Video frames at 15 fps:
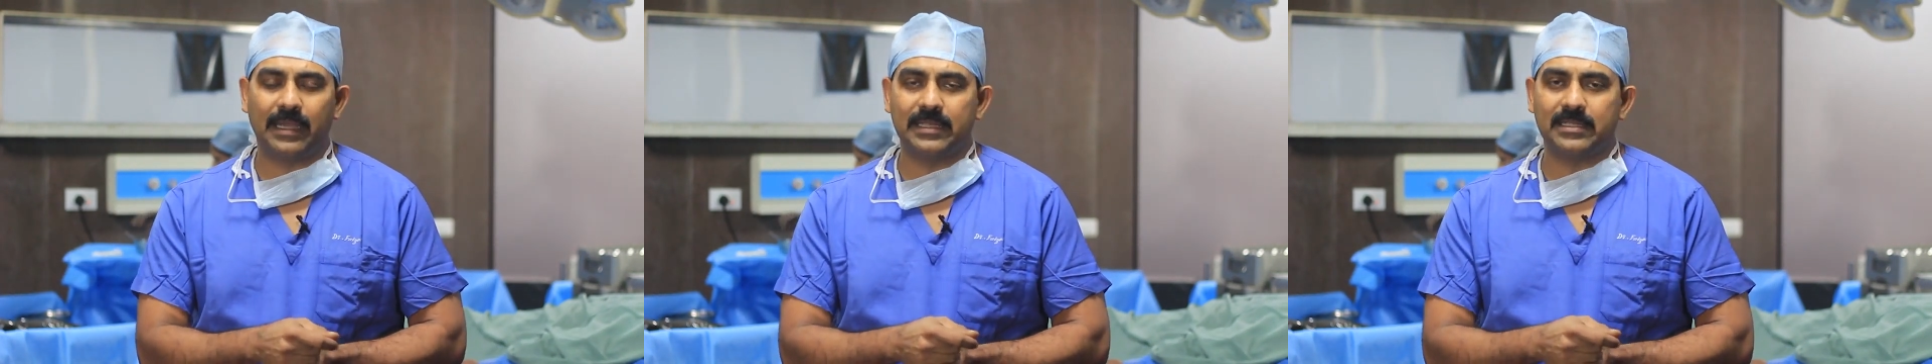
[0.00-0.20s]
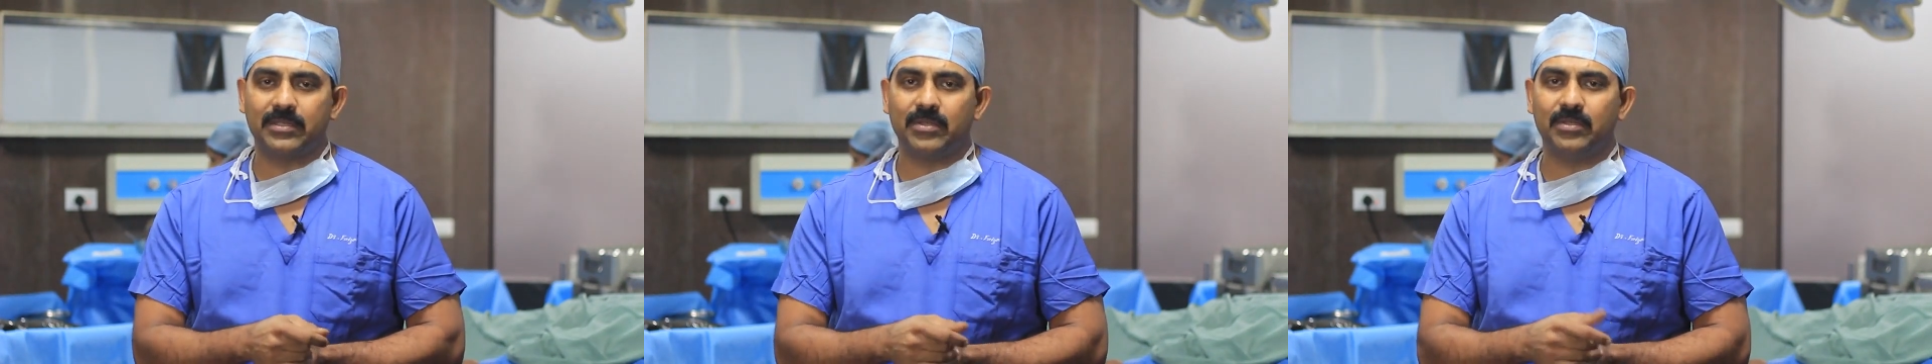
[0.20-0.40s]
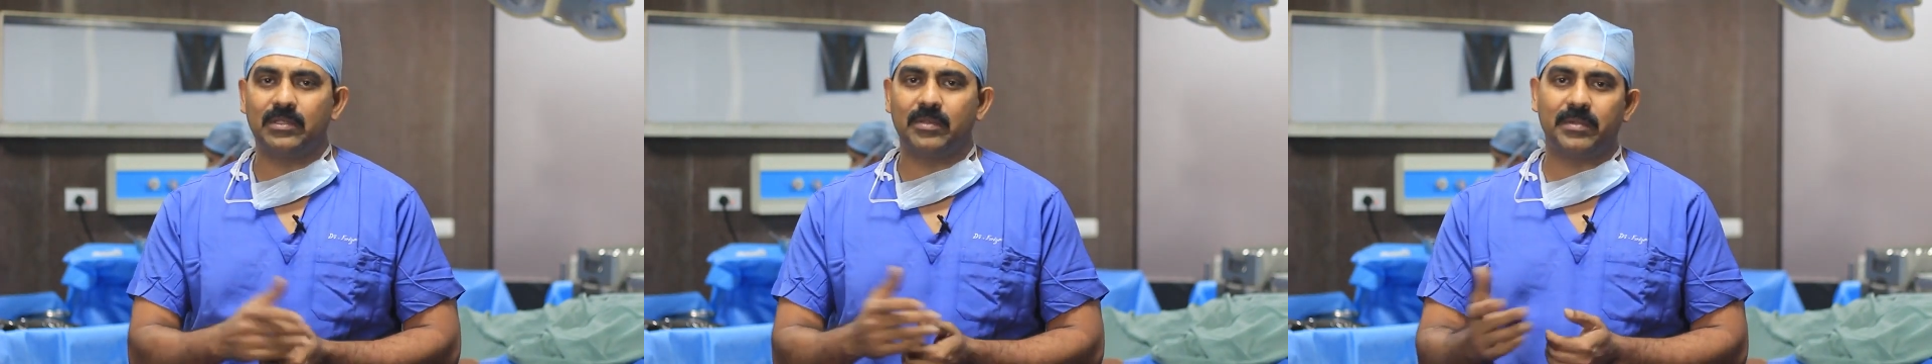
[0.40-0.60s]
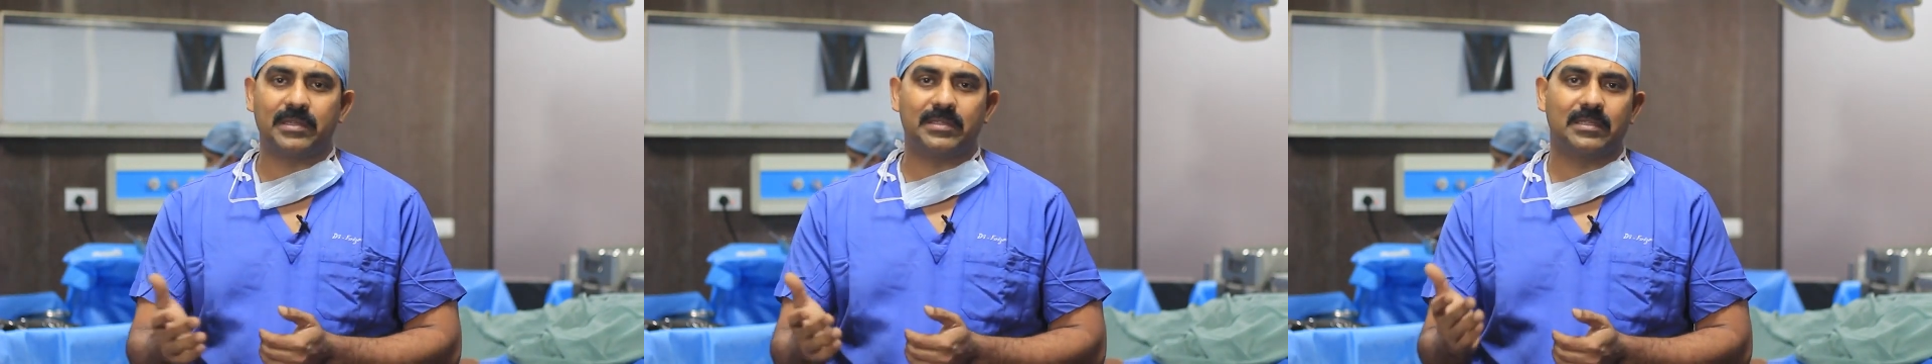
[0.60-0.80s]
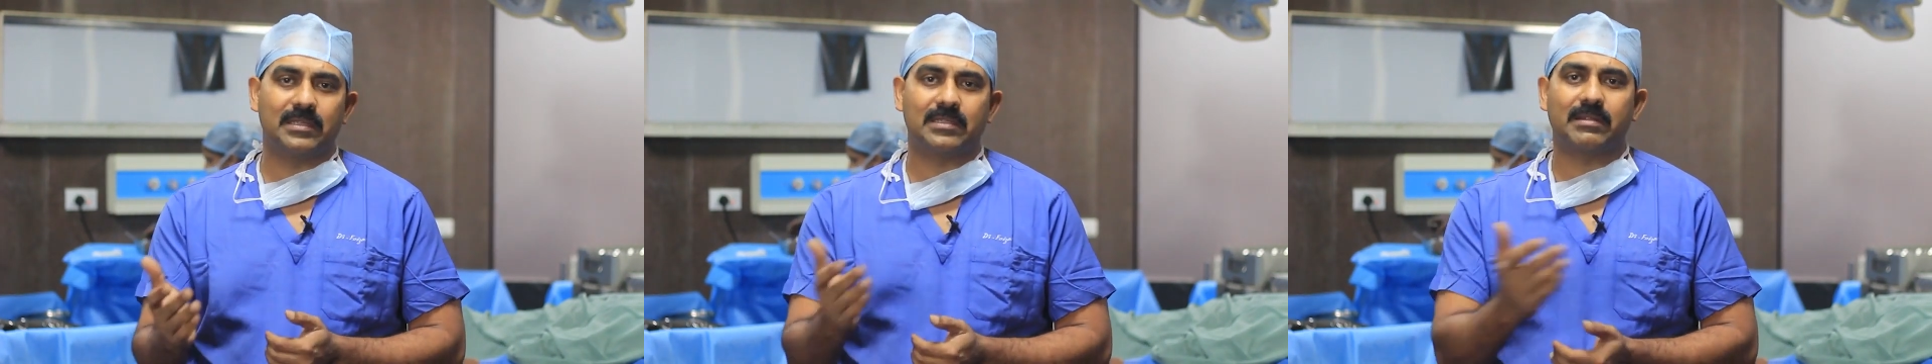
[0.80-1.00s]
ICU, the
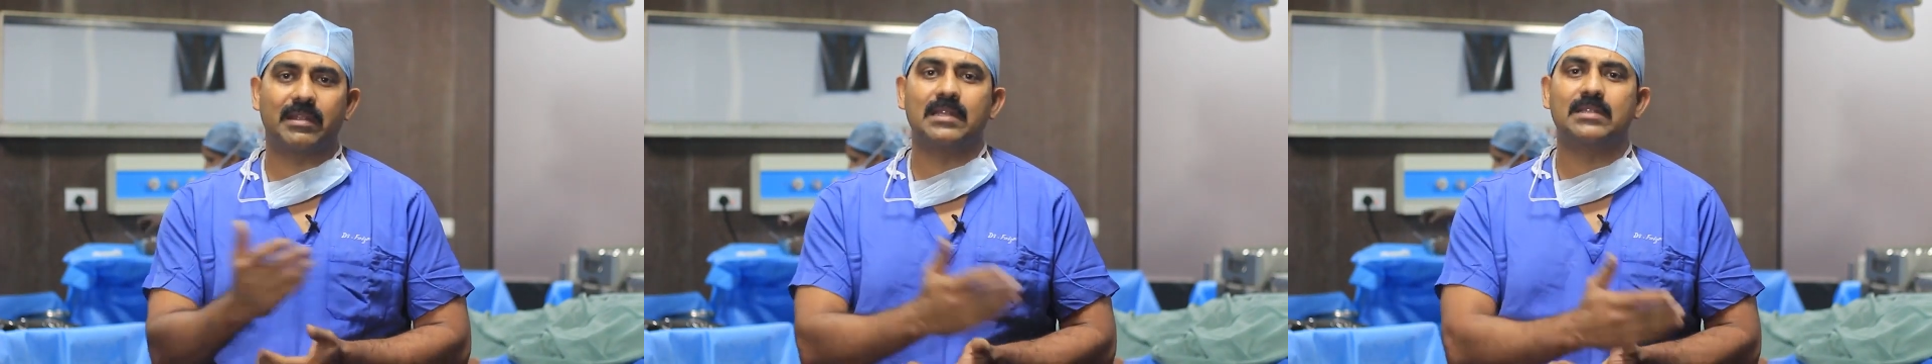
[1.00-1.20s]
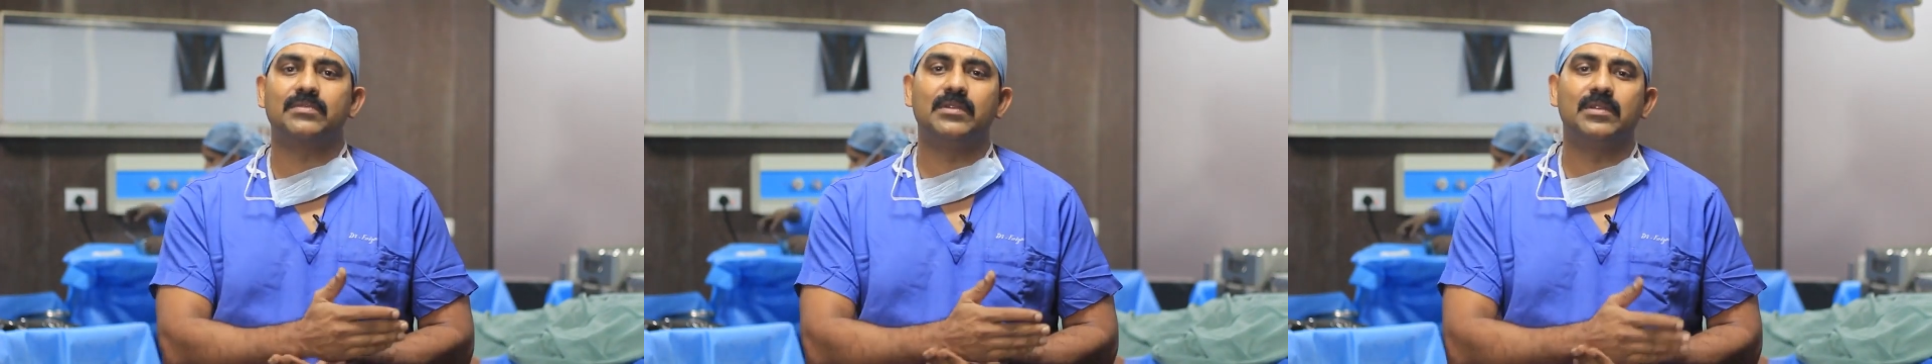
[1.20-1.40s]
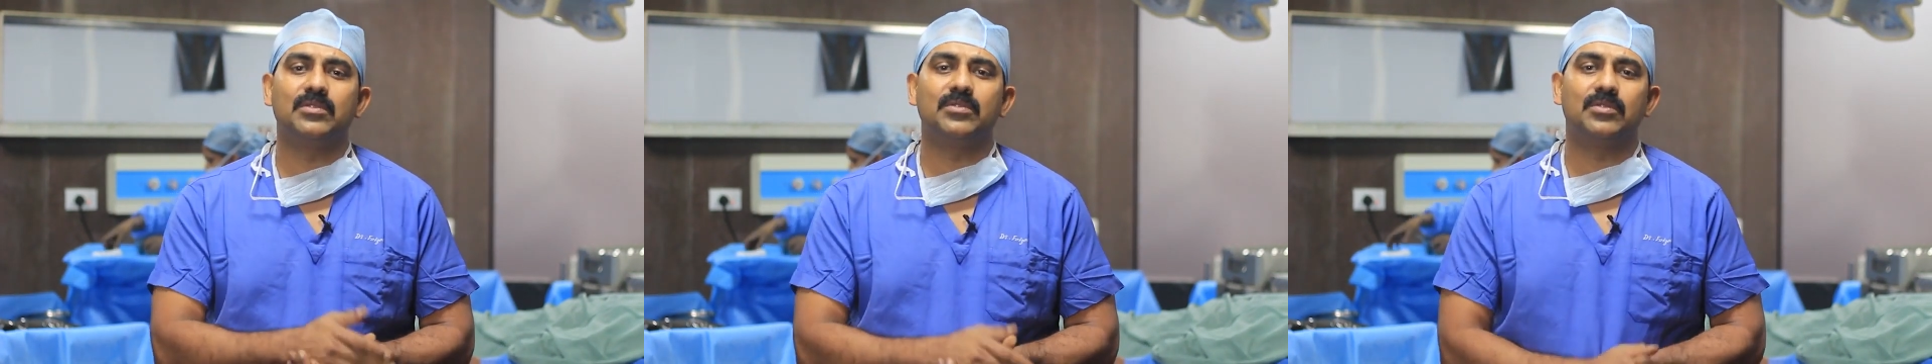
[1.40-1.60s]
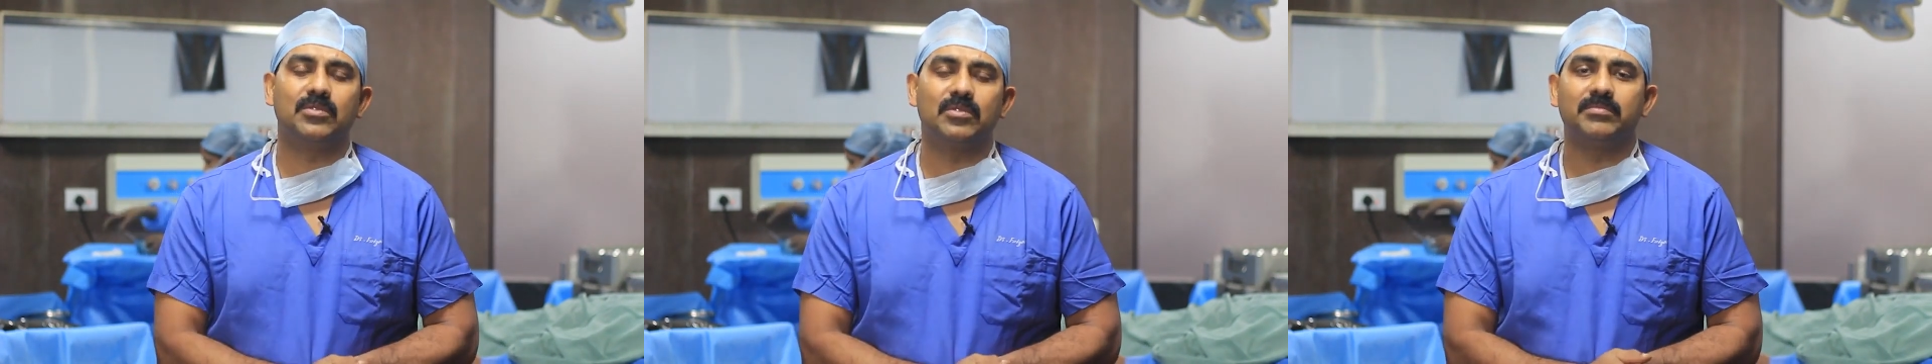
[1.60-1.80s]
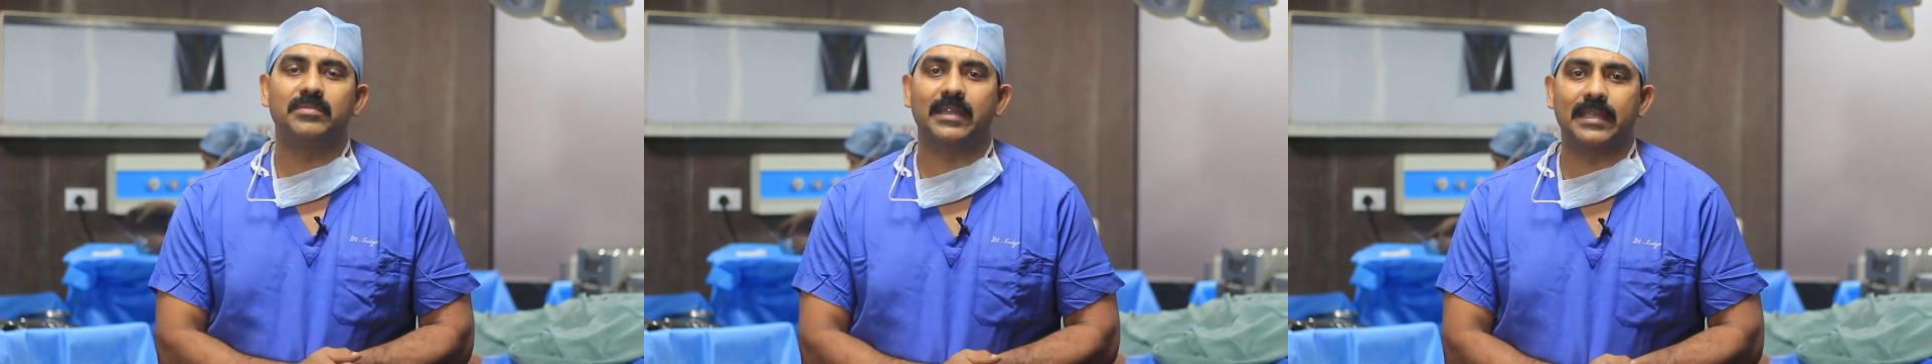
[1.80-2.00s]
patient is transferred to the
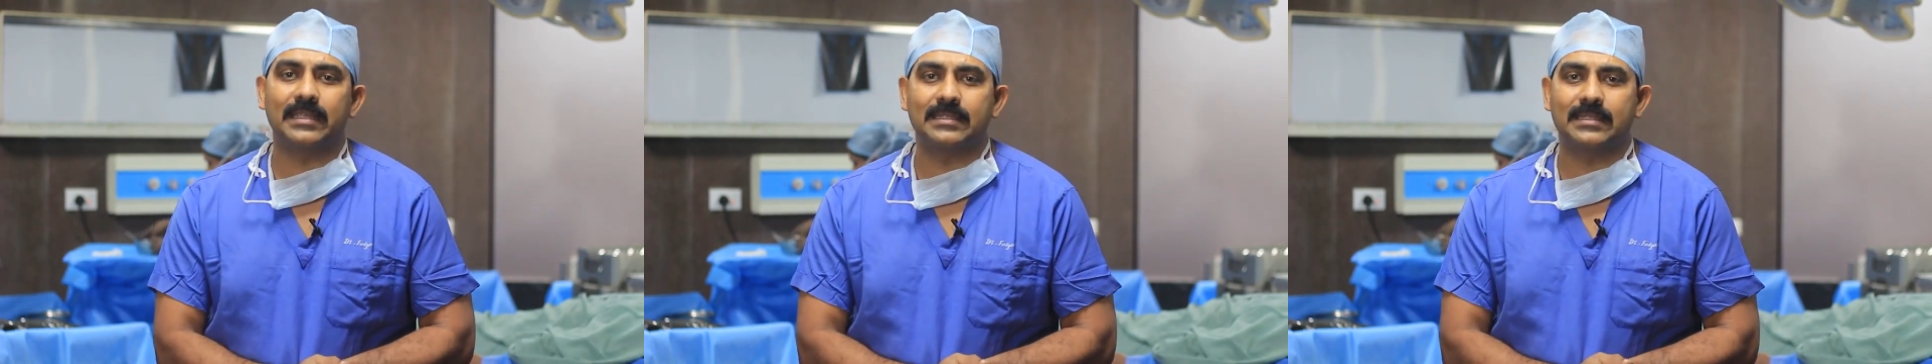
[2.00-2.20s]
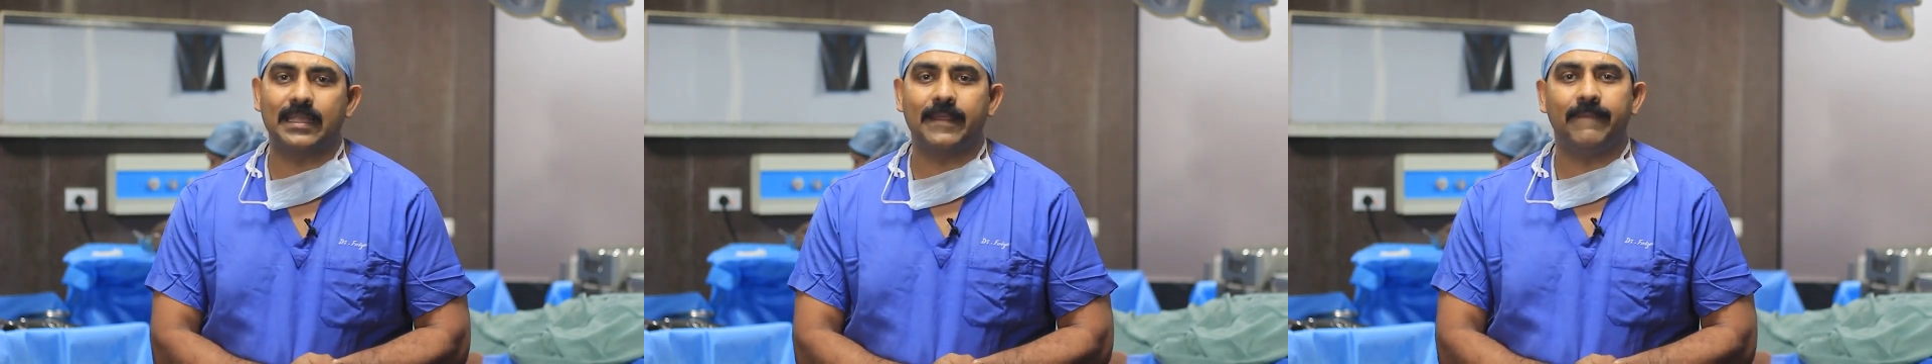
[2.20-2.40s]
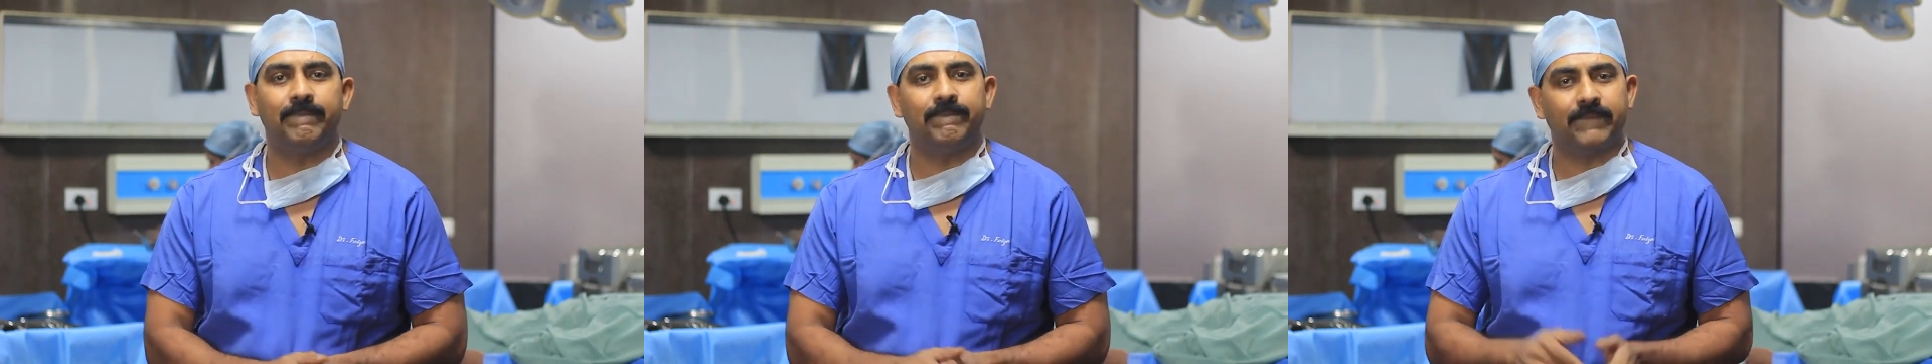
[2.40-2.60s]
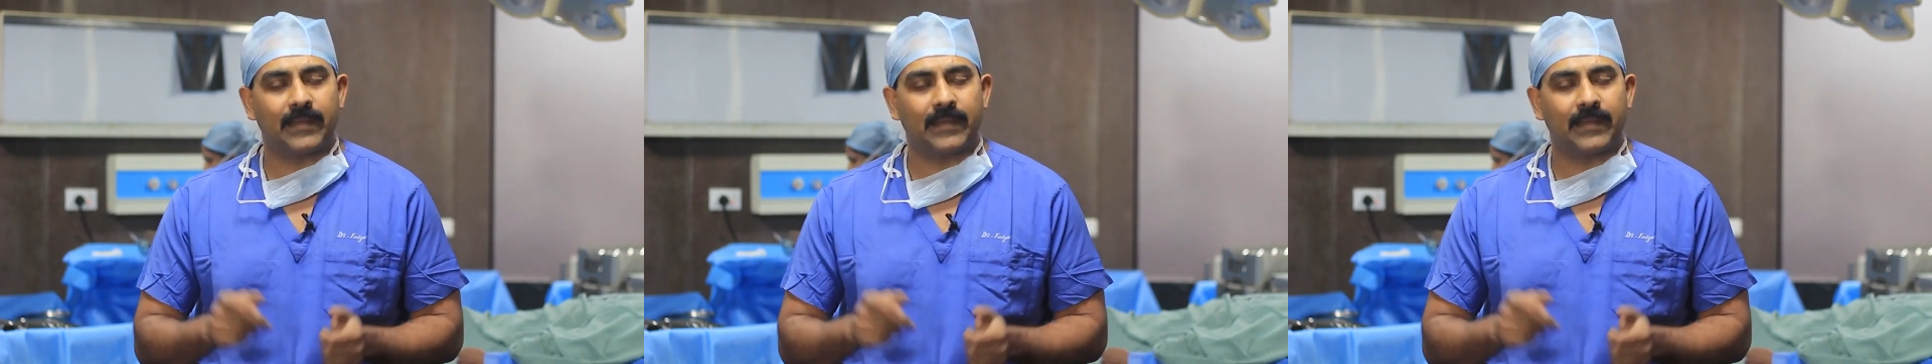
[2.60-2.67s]
room the next day